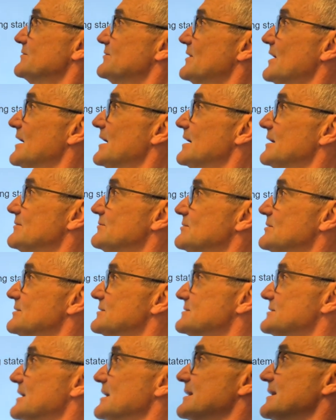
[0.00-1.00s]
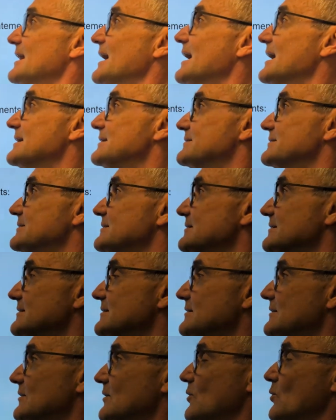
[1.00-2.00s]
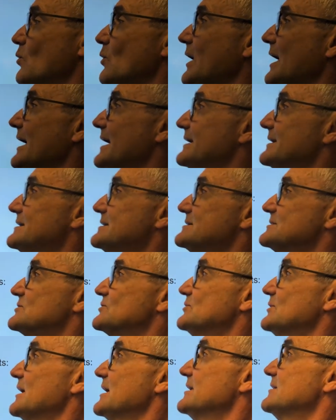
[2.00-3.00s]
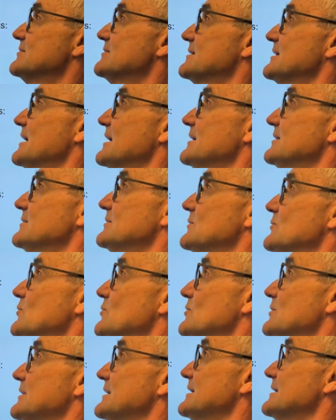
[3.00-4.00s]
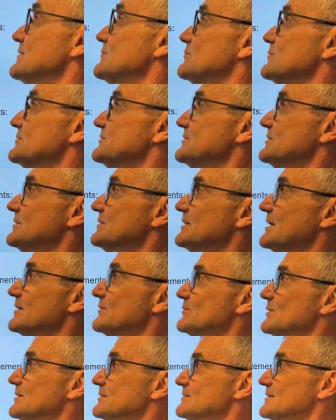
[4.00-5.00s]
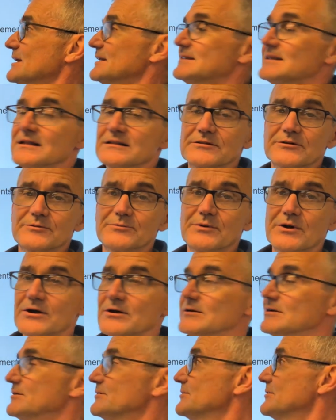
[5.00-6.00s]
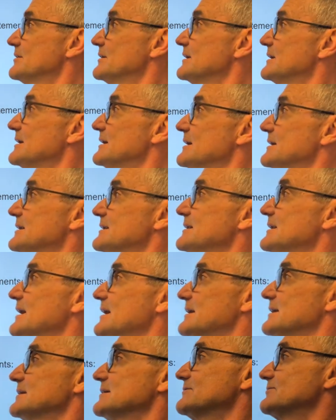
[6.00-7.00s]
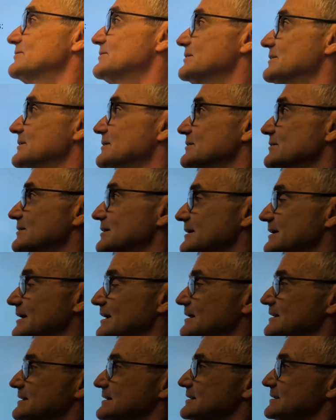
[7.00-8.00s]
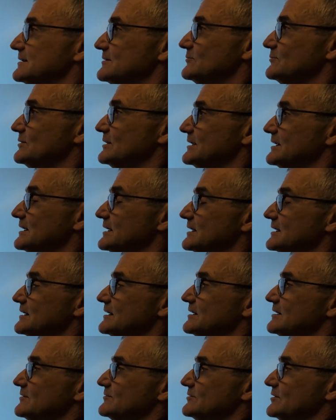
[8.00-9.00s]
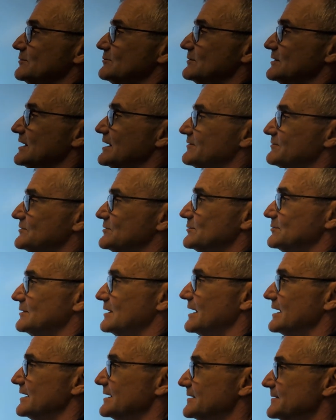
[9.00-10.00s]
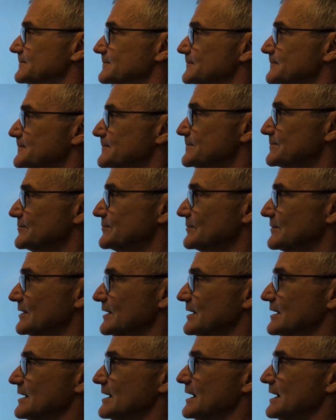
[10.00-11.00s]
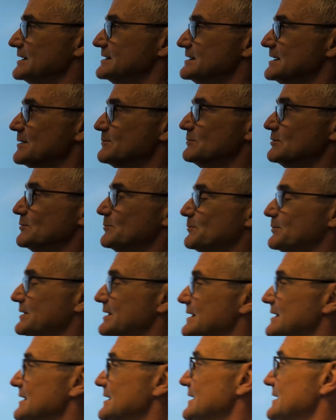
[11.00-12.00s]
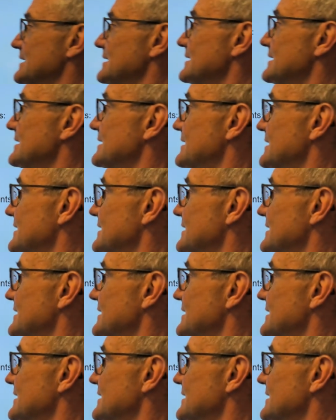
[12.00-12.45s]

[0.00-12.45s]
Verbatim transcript: 5 looks like that. y is greater than or equal to, that's why it's got that little bar under it, negative 2. Again, reading from left to right. A number p